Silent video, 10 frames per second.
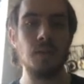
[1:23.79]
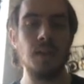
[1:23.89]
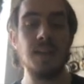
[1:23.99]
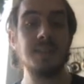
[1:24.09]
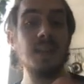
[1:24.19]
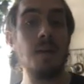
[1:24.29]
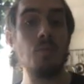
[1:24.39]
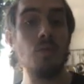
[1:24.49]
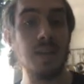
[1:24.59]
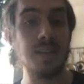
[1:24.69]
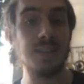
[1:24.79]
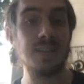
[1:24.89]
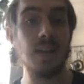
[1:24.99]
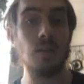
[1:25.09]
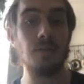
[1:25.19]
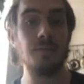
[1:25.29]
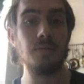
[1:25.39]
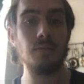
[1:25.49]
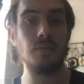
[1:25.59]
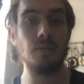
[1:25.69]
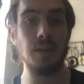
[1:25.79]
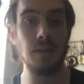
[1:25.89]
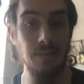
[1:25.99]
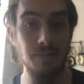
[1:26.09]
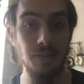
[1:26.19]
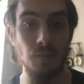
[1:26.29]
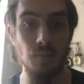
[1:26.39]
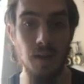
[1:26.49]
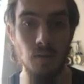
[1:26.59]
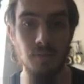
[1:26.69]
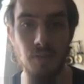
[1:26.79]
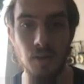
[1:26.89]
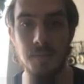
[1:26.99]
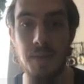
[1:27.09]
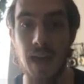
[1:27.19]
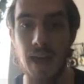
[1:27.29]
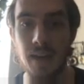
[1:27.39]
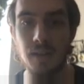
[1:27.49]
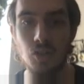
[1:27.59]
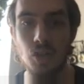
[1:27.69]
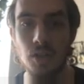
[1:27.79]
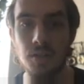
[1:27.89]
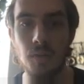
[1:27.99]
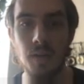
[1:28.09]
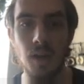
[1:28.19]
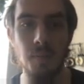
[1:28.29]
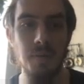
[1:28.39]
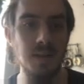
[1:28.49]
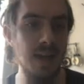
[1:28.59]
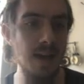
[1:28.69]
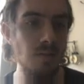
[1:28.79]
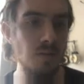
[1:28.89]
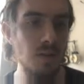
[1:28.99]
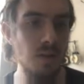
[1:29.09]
It's not moving itself like left to right or front to back. It's just going up and down.